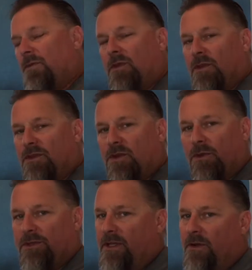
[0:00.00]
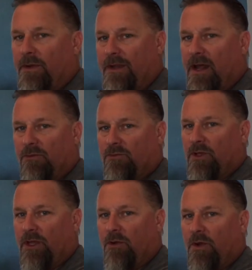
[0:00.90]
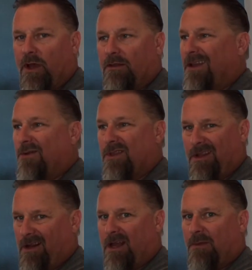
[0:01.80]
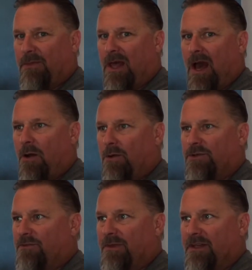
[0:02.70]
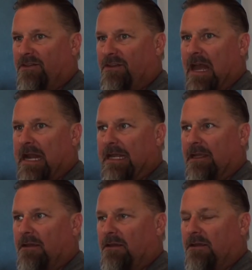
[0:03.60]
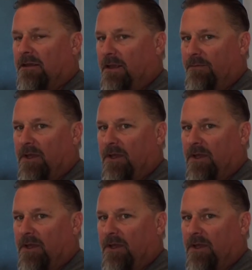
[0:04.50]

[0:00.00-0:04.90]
you know, this whole deal went down really quick, like within a couple hours of me deciding and